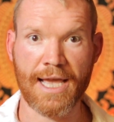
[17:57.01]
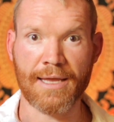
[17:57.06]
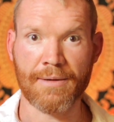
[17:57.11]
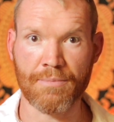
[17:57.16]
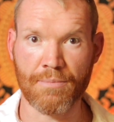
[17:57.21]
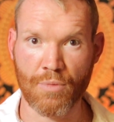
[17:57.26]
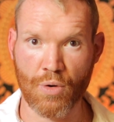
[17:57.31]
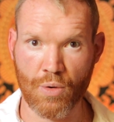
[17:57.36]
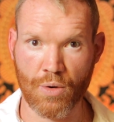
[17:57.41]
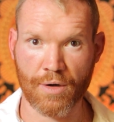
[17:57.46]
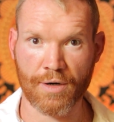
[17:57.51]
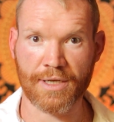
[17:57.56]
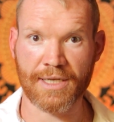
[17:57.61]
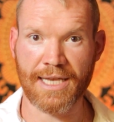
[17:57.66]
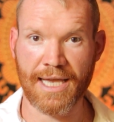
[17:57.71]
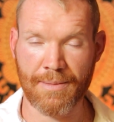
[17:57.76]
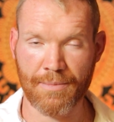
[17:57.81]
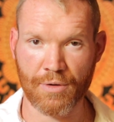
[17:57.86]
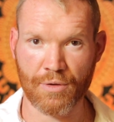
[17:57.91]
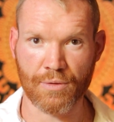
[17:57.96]
and more
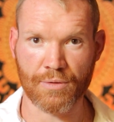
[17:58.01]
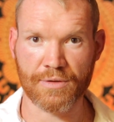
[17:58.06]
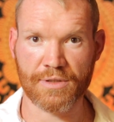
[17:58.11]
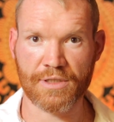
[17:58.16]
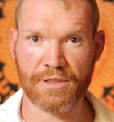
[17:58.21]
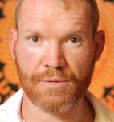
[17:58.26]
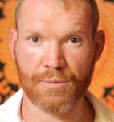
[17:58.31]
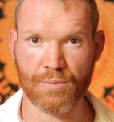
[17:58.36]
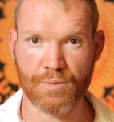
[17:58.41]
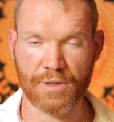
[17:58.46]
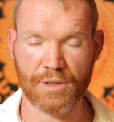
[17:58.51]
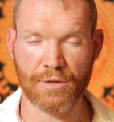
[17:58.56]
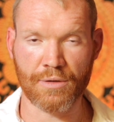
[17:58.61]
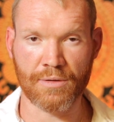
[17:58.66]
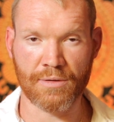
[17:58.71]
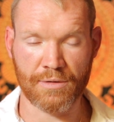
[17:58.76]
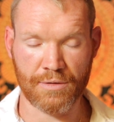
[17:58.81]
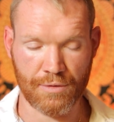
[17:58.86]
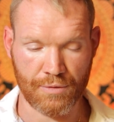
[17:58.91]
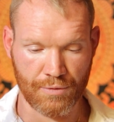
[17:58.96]
chemicals to
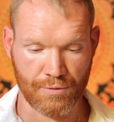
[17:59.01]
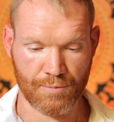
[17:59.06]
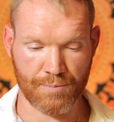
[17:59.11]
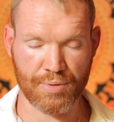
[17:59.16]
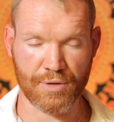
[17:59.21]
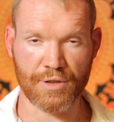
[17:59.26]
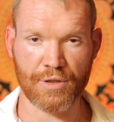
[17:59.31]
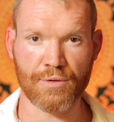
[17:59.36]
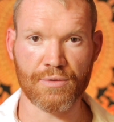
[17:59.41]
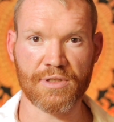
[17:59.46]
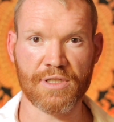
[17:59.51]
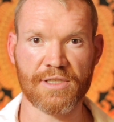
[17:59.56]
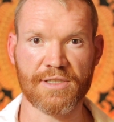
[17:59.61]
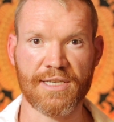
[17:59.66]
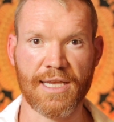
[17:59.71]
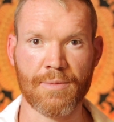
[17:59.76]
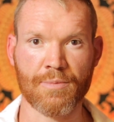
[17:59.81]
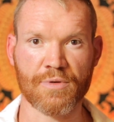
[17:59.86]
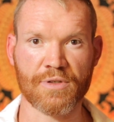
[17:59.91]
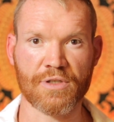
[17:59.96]
produce the
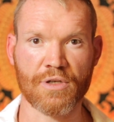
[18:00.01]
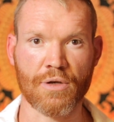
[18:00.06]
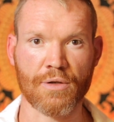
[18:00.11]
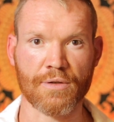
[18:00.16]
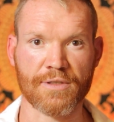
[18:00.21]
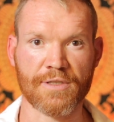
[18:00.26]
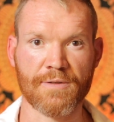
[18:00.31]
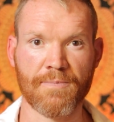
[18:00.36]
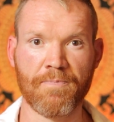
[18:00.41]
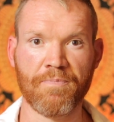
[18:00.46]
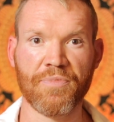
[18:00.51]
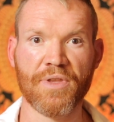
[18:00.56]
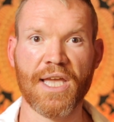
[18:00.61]
same results.